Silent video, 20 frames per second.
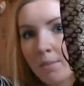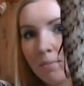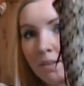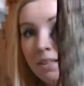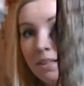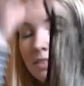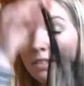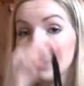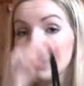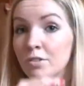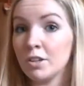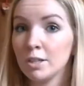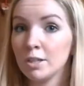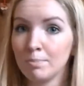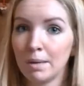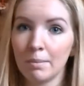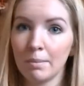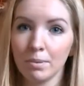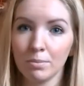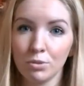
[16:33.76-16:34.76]
This is the first
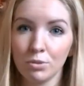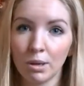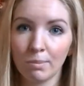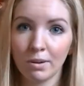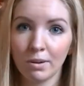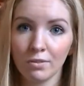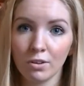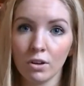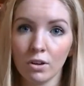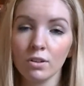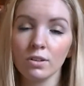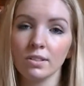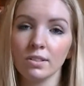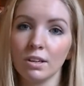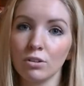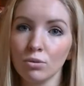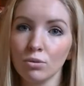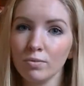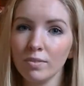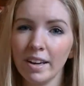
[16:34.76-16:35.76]
peplum top I've got because I
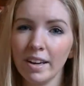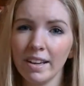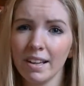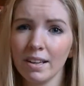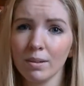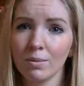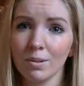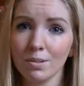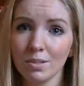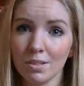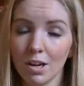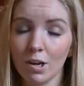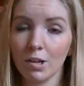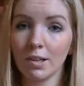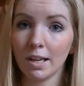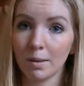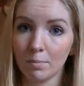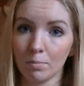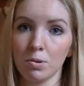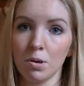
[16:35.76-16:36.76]
don't really like the ones that are
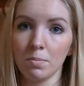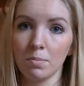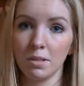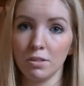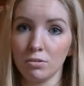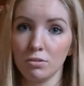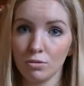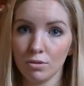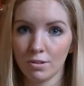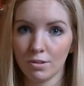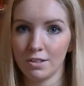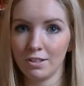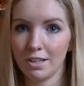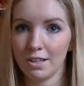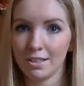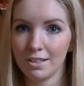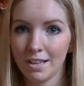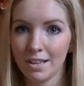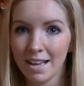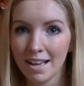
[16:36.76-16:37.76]
like properly
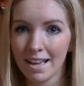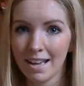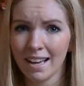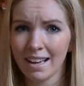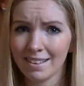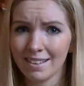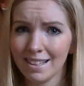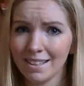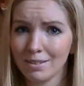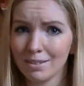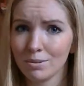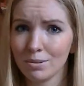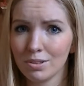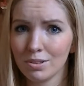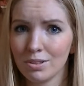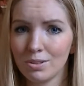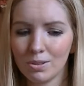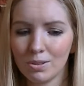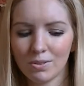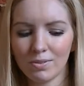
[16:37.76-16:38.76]
structured. I think they wouldn't
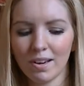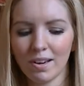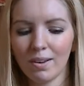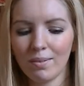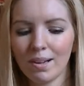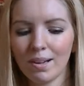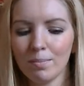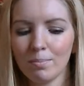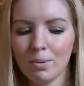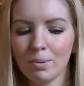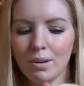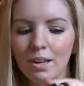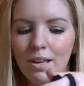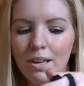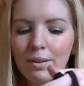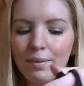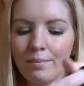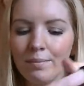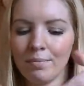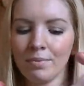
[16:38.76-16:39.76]
suit us very well, but
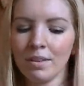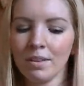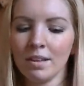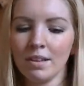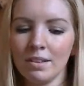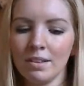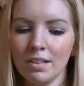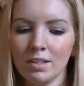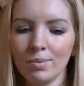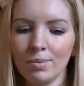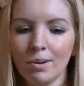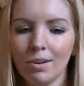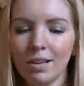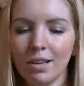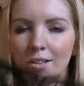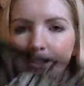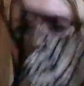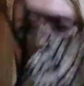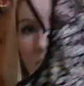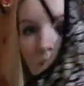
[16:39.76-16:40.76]
this one I
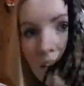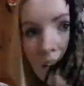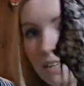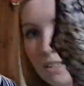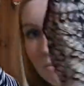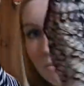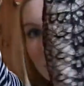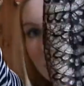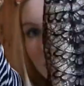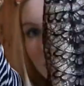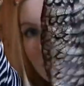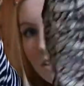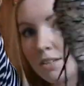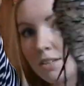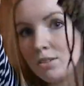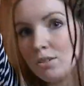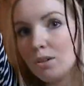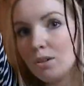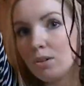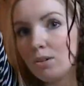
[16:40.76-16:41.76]
just think is really
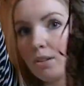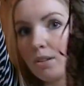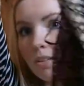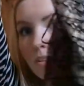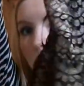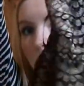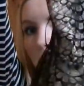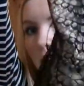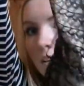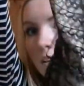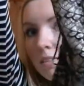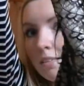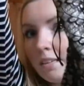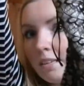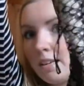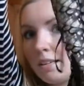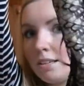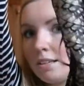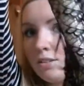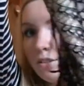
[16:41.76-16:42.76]
subtle and nice,
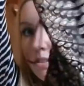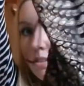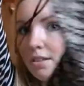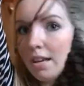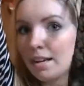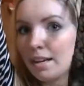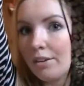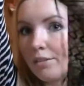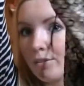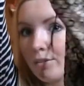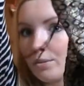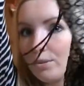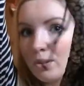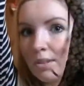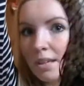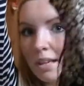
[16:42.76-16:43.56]
and it just kind of flows